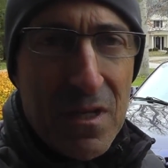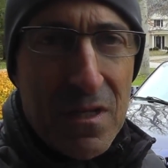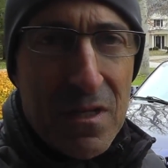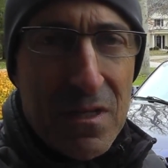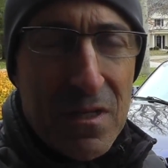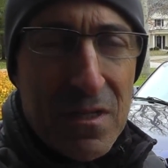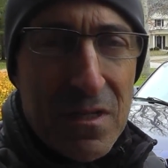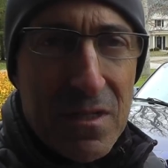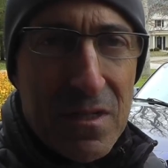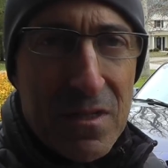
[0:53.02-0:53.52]

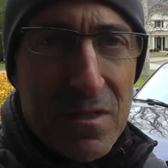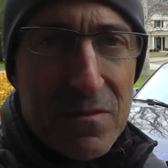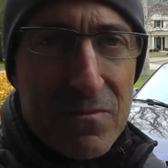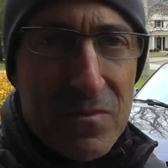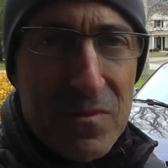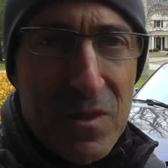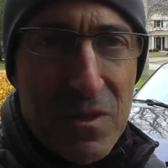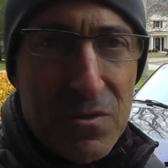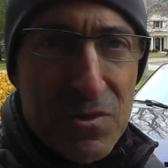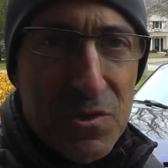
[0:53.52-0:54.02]
and
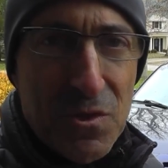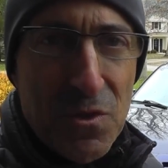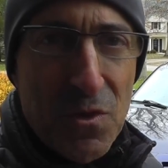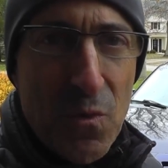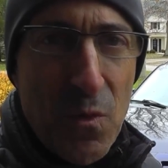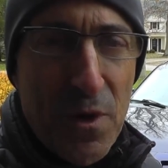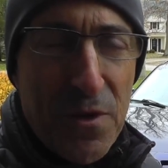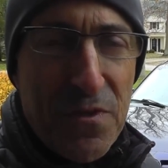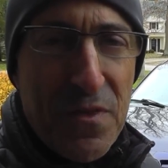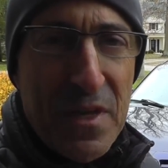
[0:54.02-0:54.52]
show you
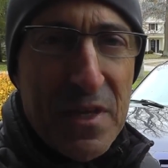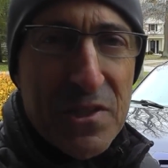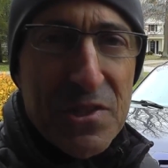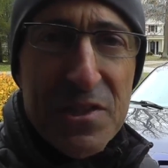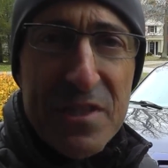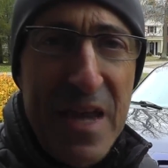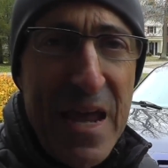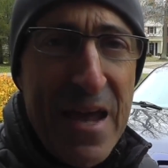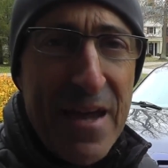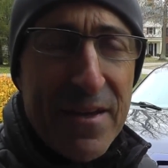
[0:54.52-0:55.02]
where things
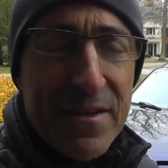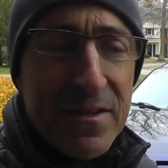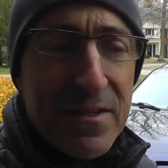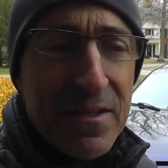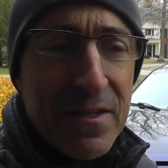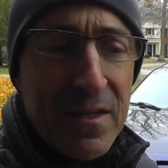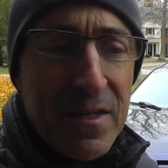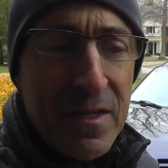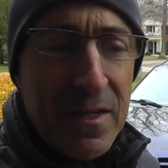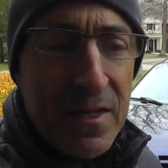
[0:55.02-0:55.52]
stand,
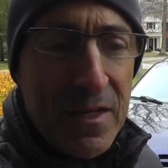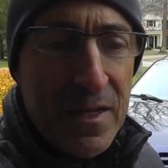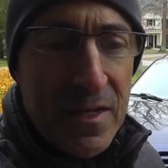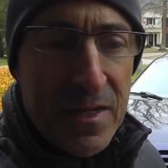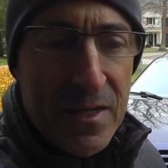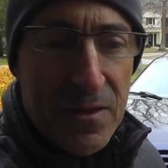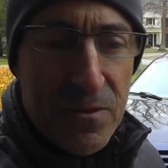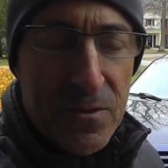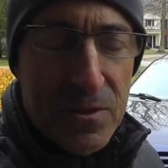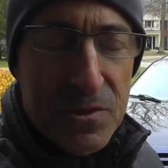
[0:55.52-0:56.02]

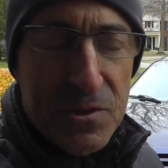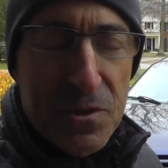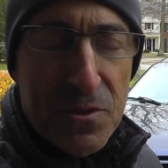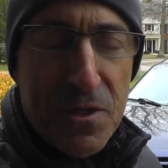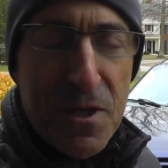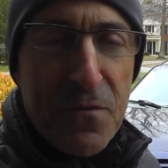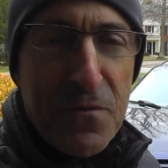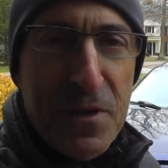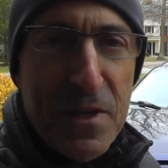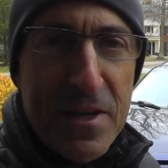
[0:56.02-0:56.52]
and also
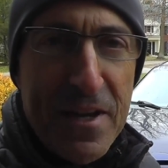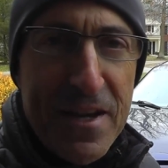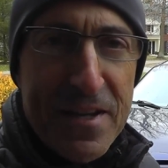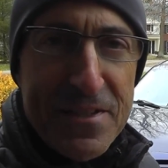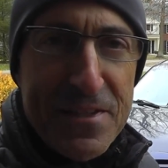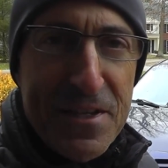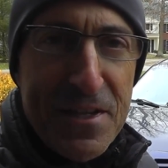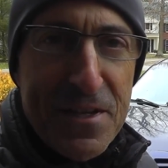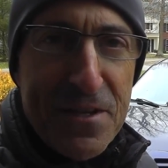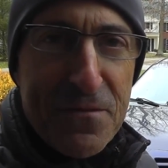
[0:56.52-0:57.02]
give you an
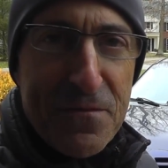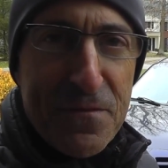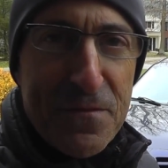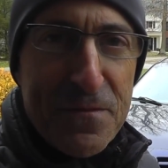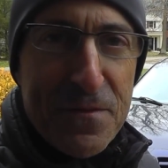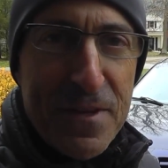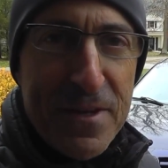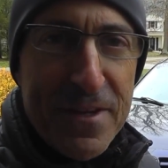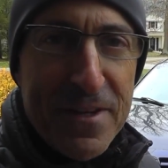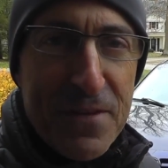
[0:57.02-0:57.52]
idea
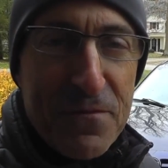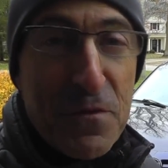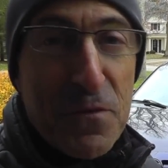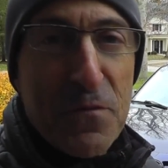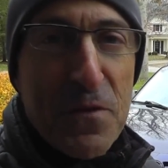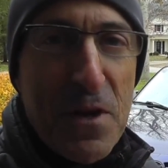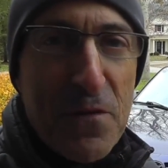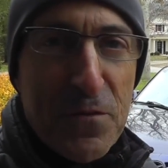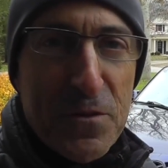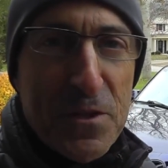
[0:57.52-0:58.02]
of, if
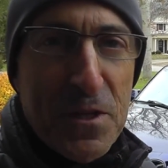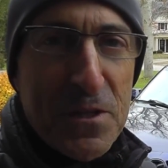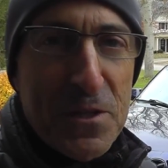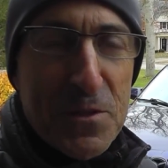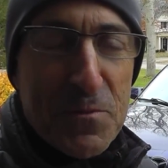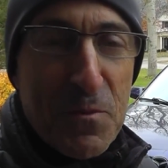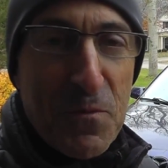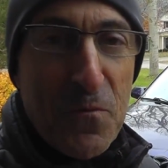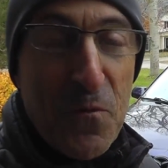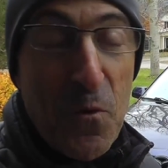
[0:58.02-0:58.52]
you've never done
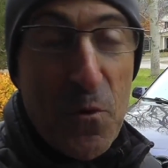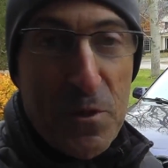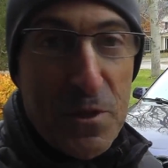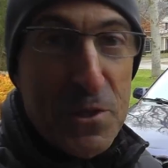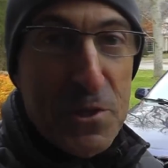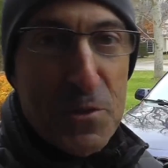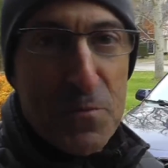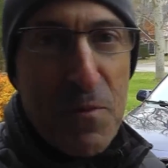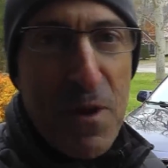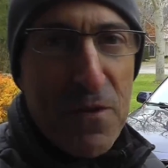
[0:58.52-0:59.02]
this before,
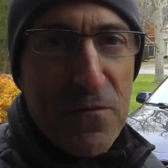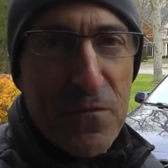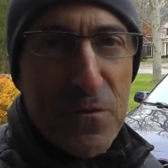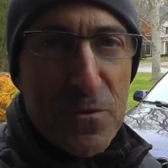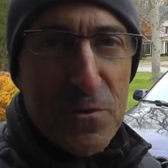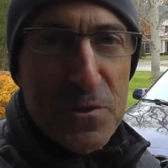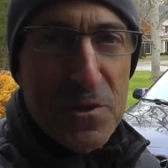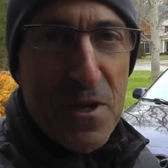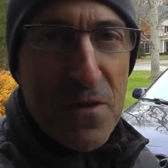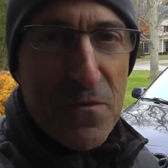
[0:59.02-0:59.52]
this is my
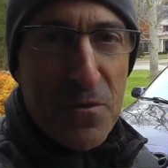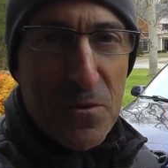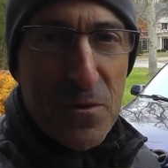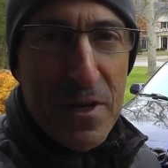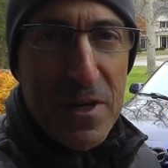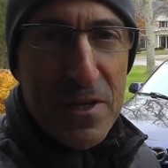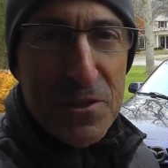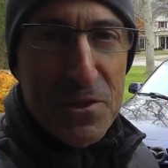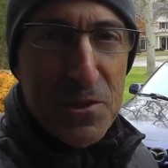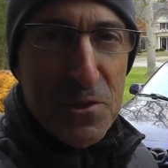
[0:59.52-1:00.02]
first ever
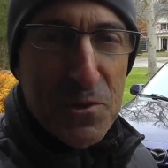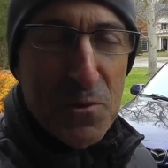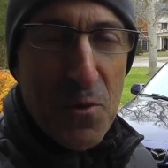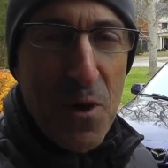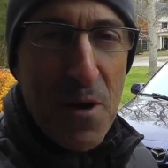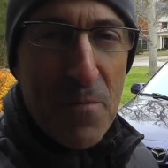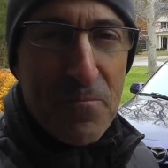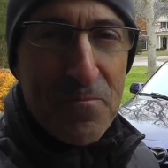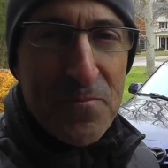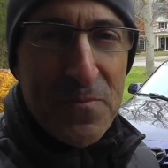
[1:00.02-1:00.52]
engine
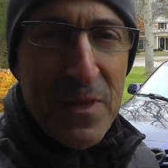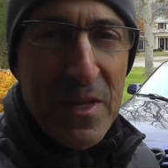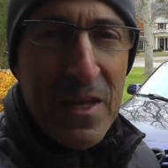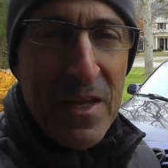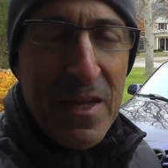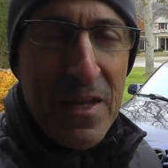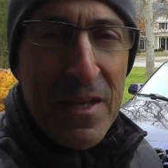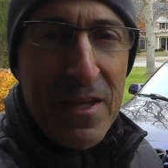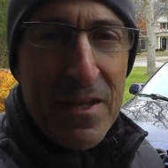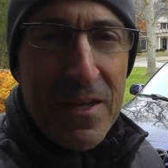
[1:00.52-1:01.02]
swap.
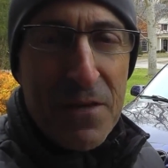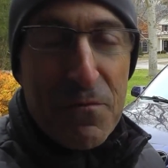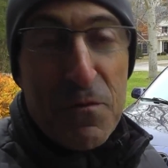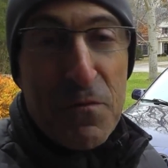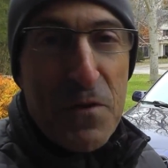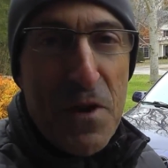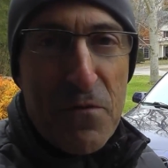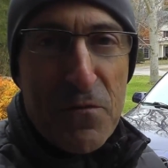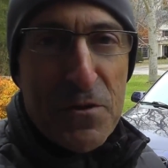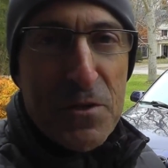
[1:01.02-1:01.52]
If
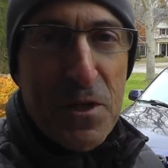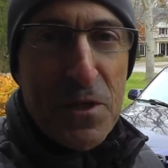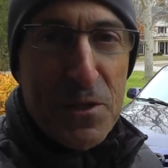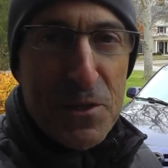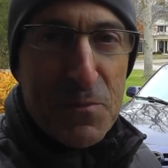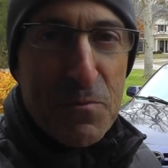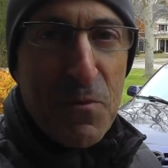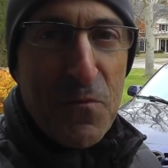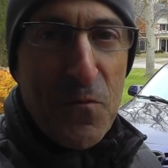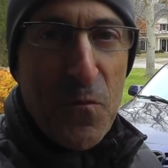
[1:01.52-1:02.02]
you've never done
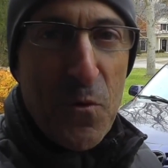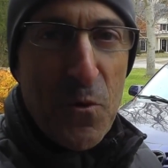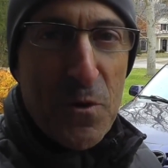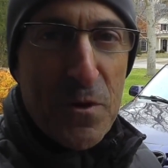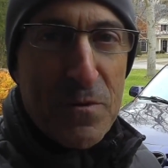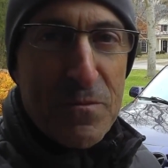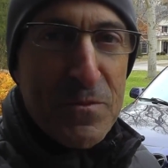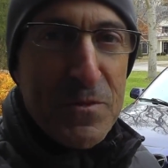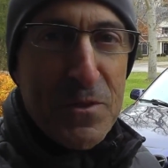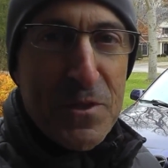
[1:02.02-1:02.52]
this before,
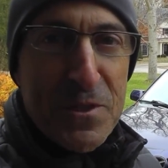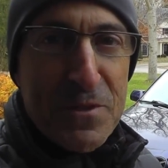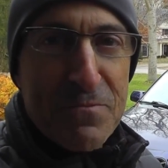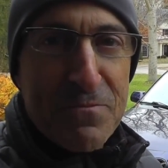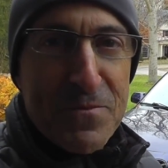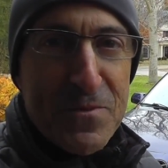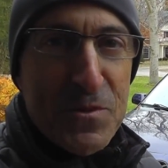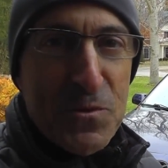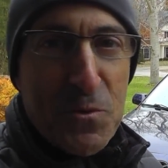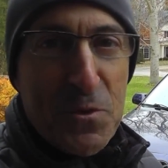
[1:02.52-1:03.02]
you
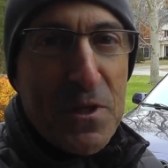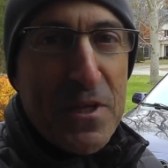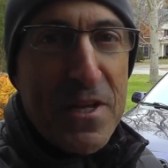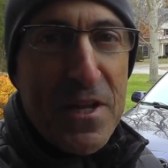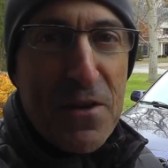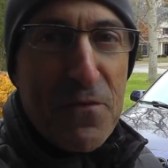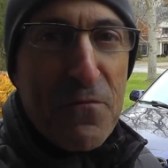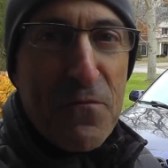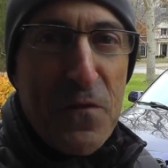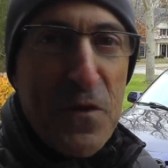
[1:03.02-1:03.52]
can sort of
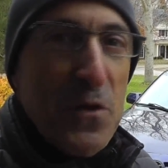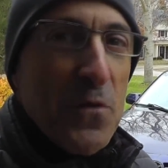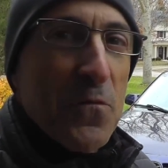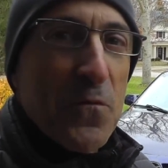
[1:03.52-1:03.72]
get a feel